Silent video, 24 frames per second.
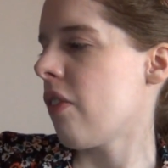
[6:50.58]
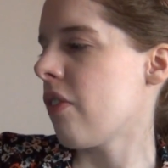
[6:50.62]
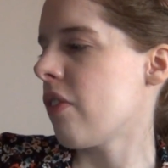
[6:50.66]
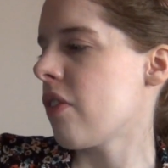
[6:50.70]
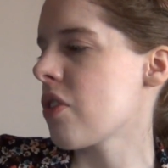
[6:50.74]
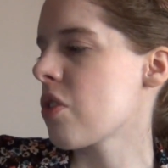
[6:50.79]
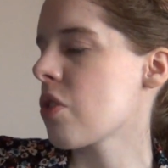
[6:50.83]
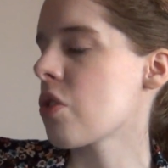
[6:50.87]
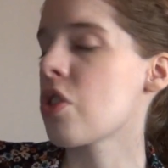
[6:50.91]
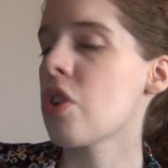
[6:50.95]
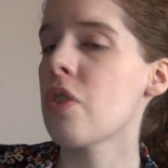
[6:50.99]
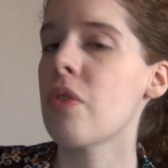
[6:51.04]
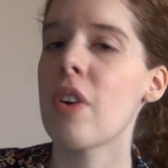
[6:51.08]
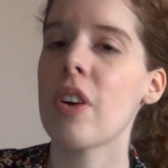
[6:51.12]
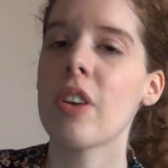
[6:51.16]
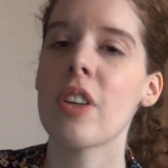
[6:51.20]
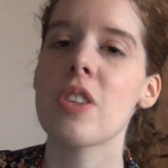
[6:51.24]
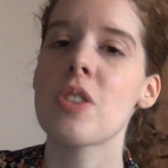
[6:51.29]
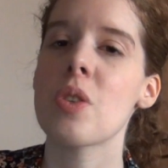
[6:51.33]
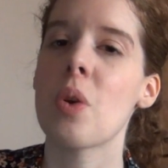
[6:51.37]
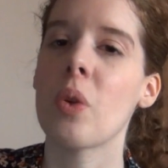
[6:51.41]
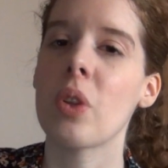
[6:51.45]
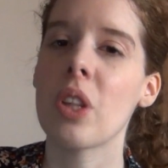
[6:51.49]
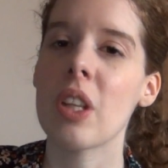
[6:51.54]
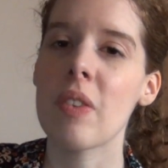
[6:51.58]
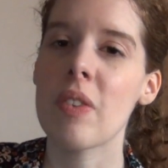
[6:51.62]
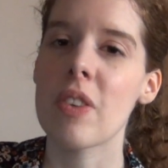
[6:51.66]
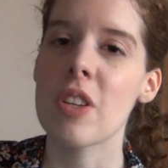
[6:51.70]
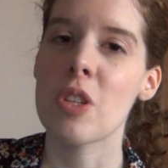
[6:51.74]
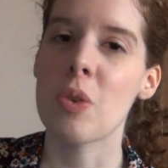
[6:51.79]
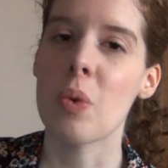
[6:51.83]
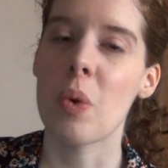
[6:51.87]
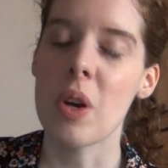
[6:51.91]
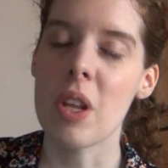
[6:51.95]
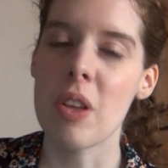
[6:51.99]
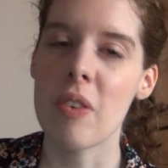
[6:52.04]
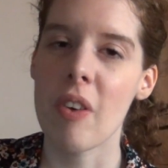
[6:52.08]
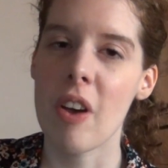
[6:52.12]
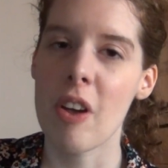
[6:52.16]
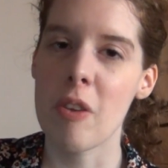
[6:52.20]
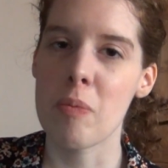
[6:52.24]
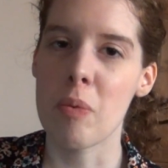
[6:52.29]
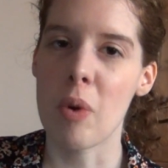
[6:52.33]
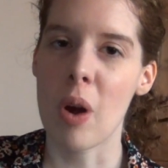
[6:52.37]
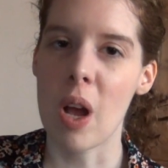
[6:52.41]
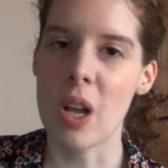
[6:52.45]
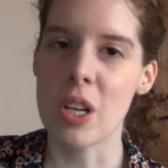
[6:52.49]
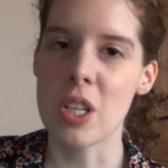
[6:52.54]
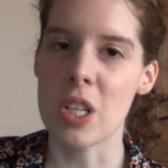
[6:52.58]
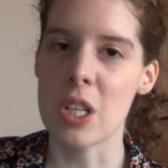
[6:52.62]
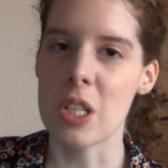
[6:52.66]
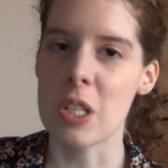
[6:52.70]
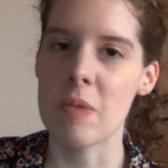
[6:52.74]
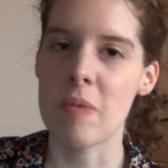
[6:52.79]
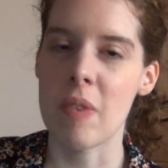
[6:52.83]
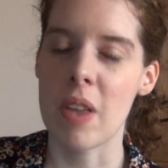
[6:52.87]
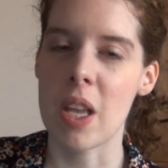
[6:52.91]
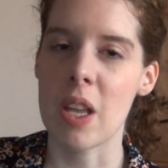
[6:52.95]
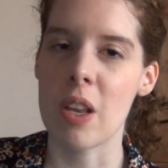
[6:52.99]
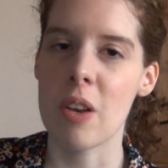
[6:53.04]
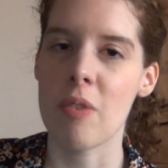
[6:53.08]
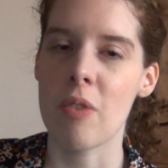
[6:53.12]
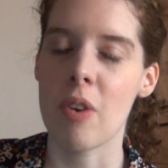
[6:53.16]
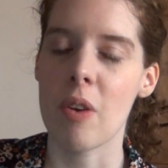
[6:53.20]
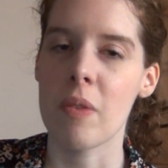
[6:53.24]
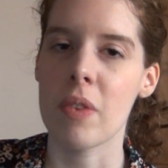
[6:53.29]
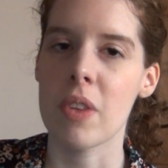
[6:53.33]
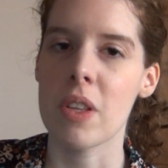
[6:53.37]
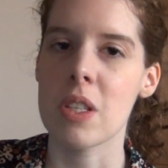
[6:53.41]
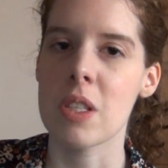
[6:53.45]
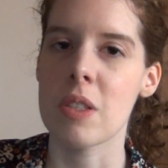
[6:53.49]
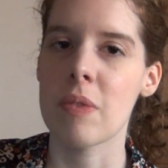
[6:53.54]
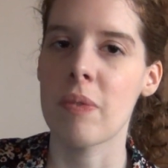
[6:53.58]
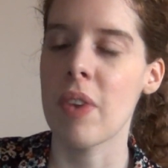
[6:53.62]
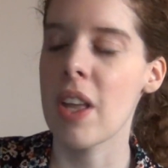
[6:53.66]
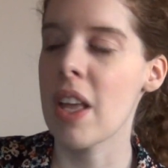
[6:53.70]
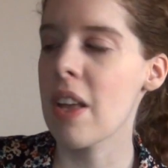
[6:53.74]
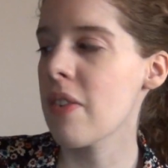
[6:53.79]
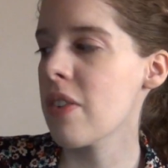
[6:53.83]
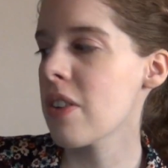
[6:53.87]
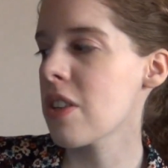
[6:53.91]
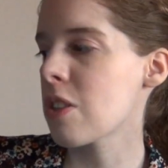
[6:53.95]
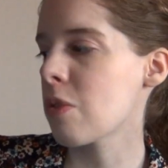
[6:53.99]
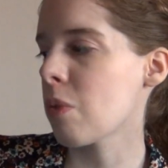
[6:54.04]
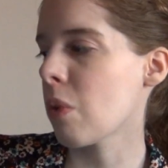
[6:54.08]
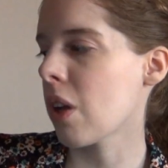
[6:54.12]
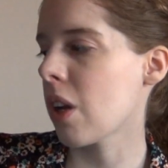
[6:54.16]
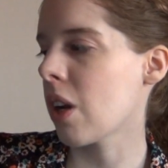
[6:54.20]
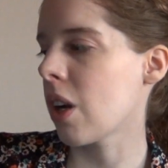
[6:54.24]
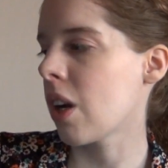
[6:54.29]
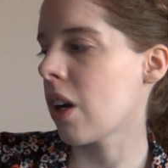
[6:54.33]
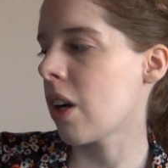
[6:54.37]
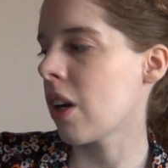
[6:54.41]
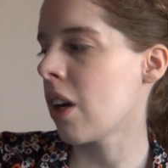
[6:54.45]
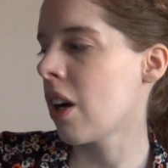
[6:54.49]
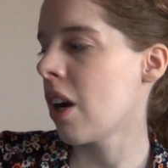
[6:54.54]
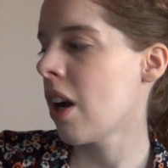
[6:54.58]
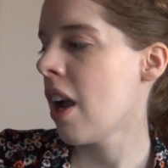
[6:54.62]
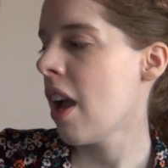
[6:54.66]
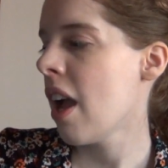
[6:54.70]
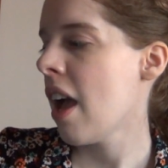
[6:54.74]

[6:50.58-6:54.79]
So far there's only been 25 projects made from this baby sweater.